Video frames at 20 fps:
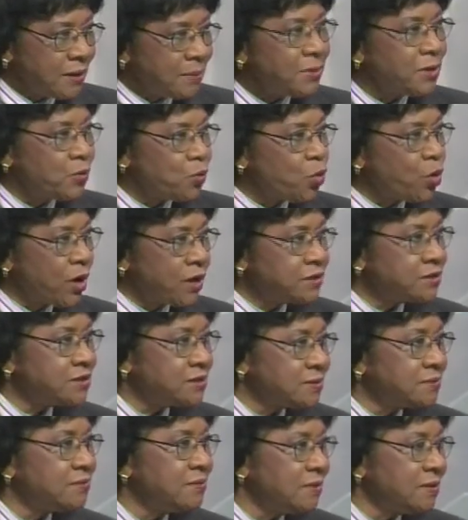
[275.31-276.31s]
I mean,
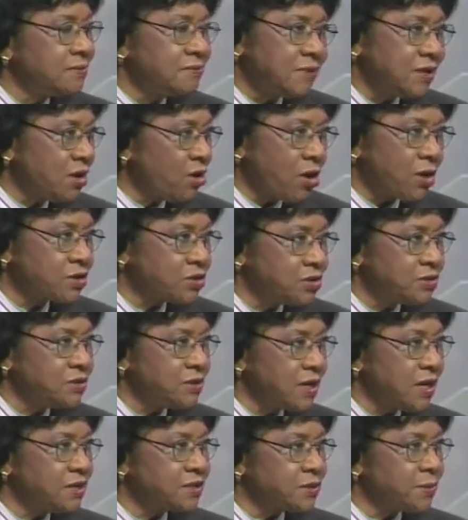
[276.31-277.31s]
once the, the
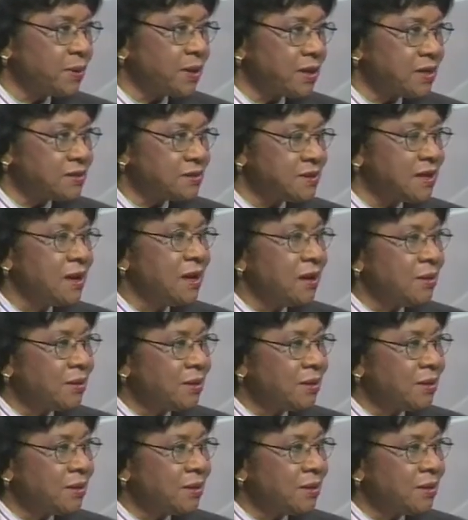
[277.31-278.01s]
auction takes place, mm